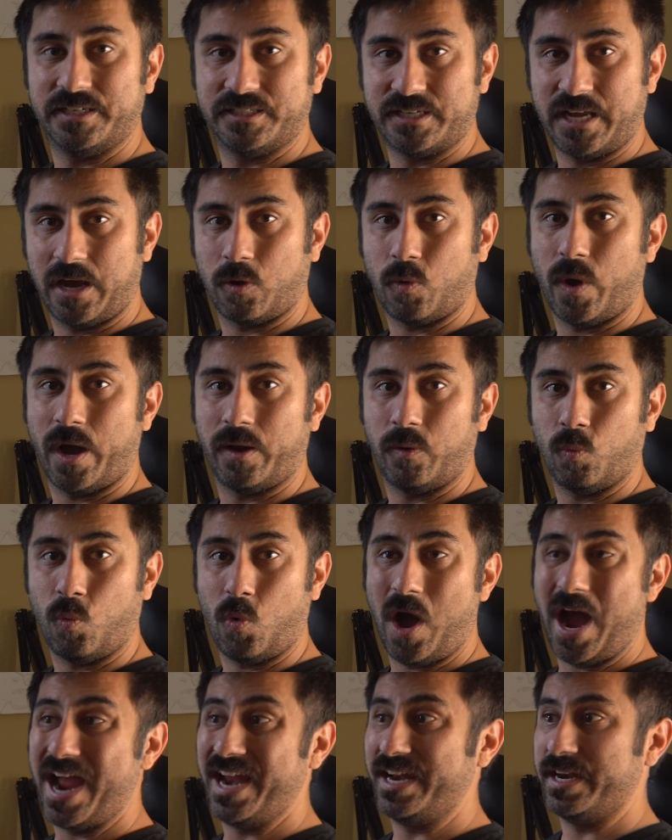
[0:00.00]
It's not quite
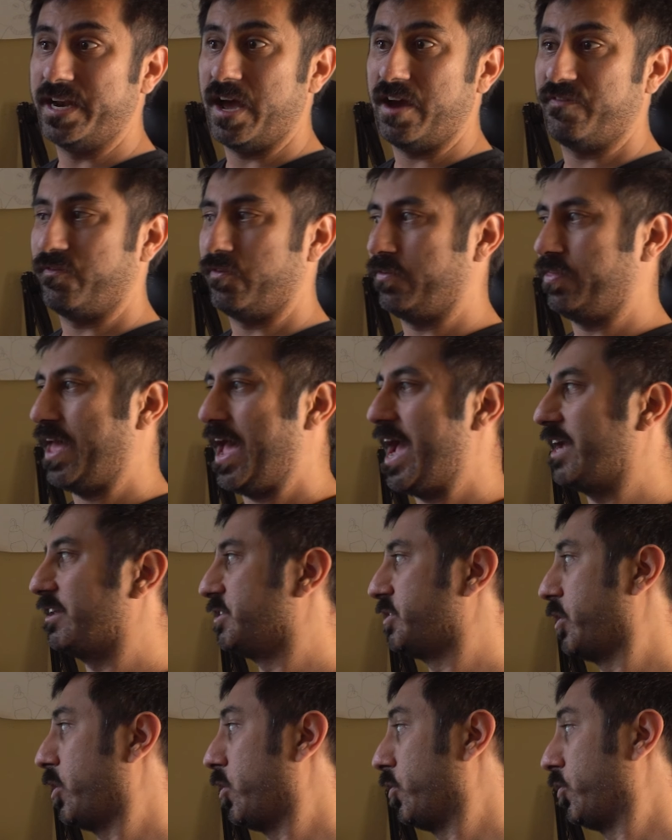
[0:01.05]
wide enough for that,
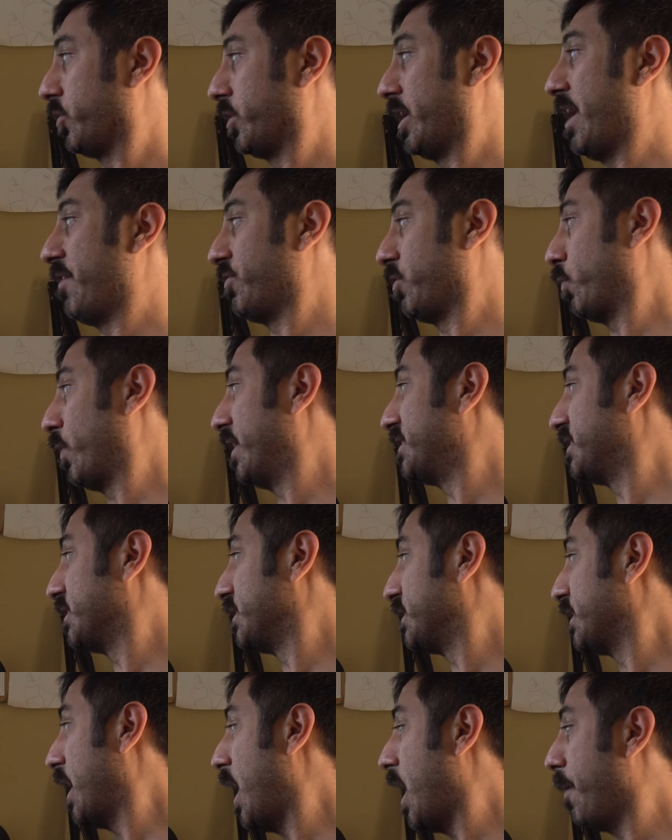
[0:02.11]
so you're gonna have to raise
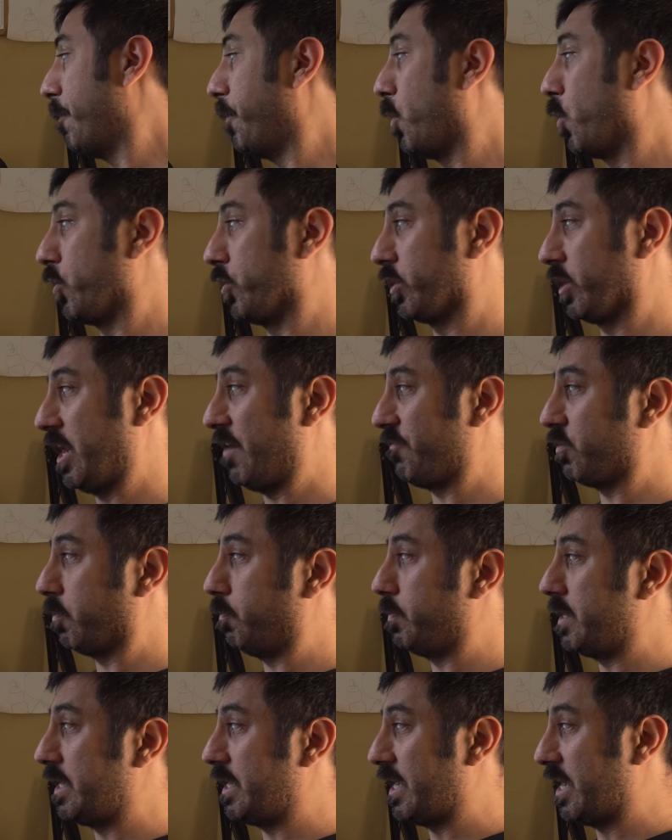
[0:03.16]
this up or you're gonna have to
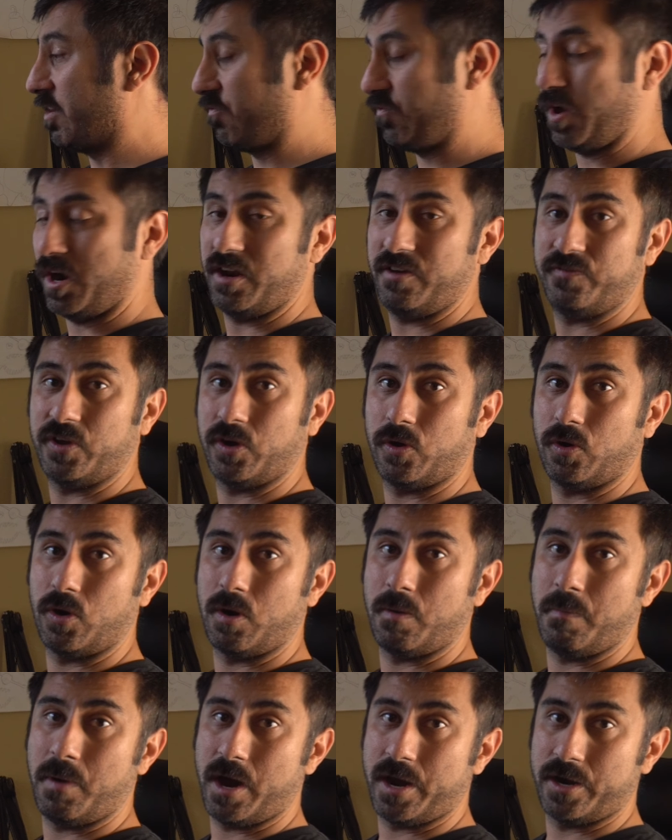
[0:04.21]
be in front of
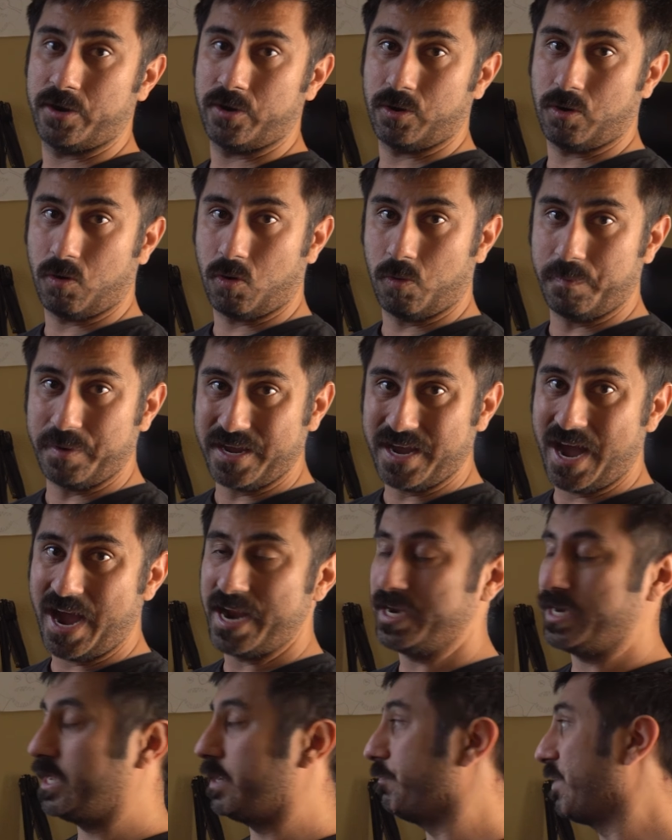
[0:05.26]
your monitor or
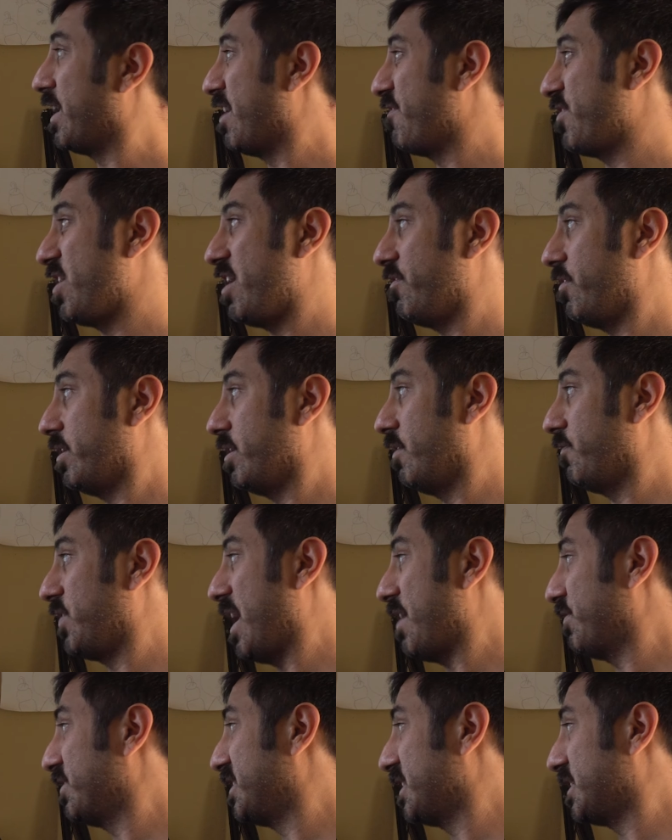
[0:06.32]
behind it. If, uh, if you
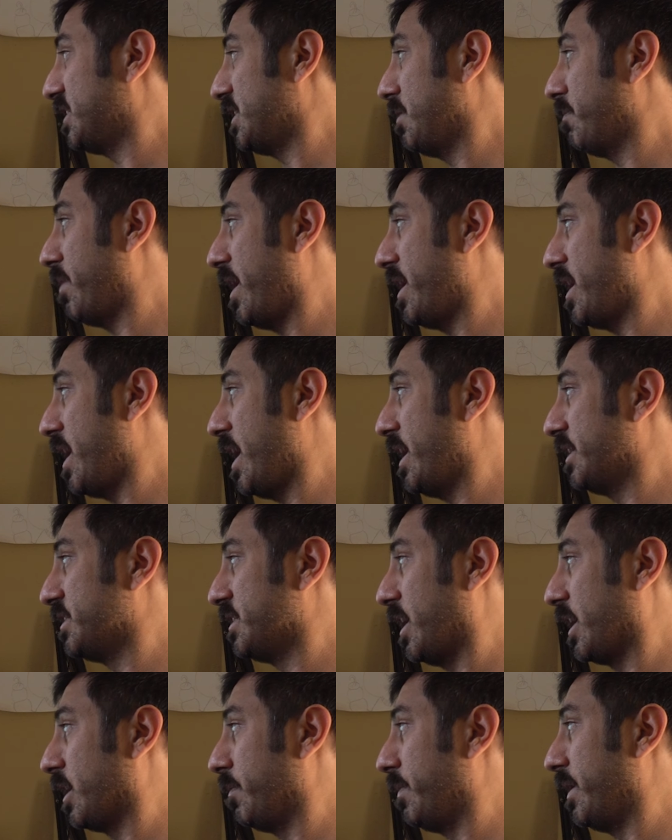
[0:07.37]
have a 16 by nine, it's
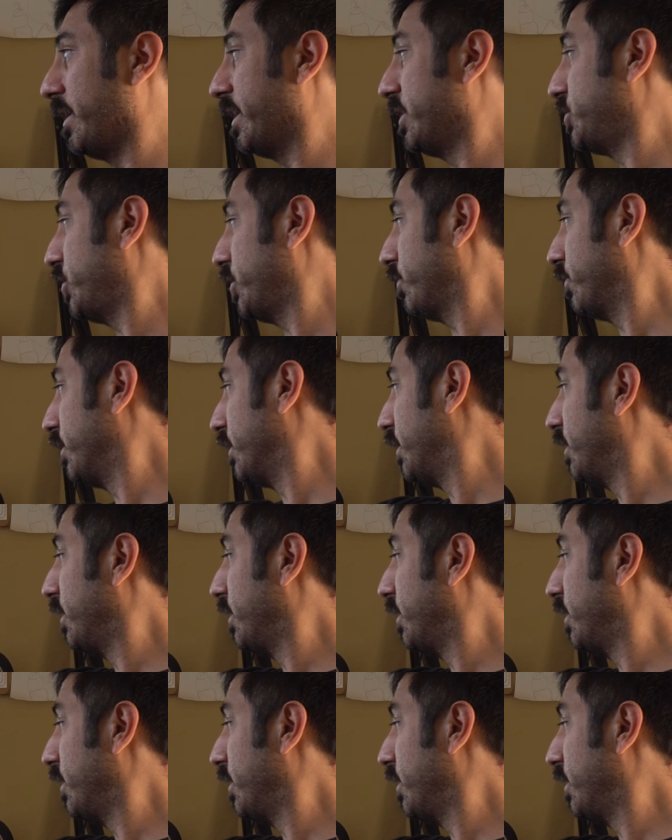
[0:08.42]
not gonna be an issue.